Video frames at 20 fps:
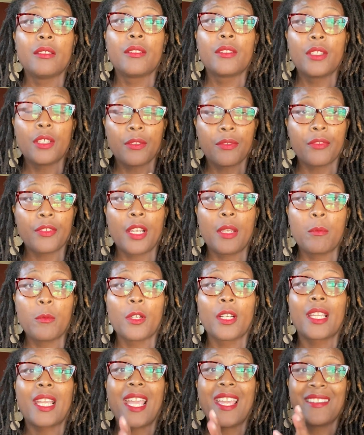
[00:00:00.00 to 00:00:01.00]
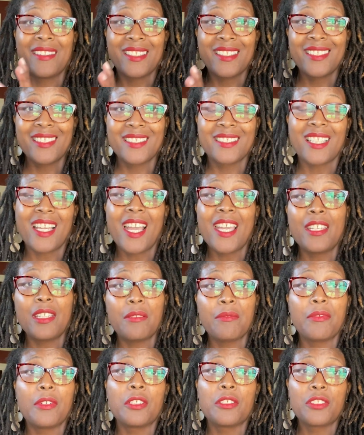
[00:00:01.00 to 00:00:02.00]
the framework and the design
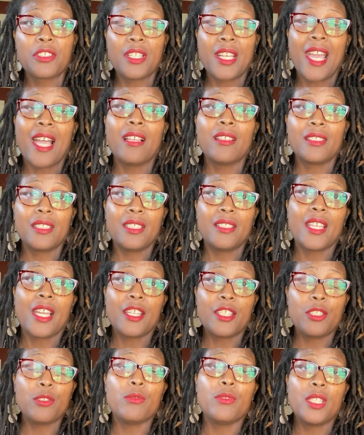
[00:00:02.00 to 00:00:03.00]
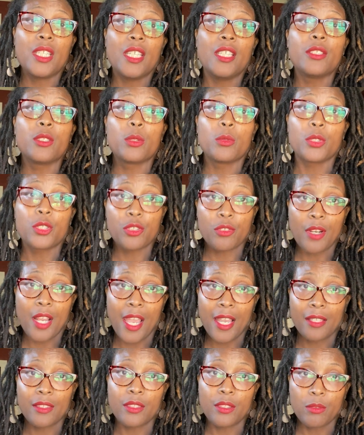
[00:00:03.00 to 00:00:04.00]
and functionality that you need to
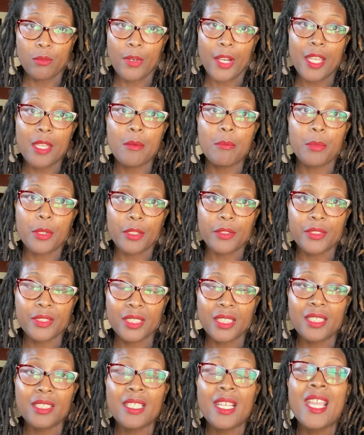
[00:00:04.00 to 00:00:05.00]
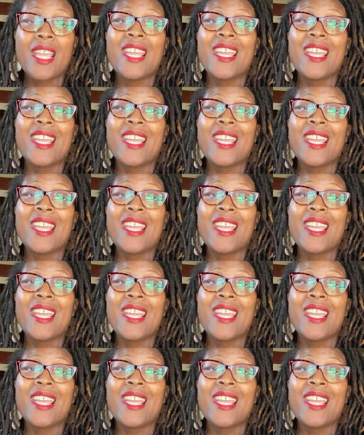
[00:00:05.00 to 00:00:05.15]
attract the right person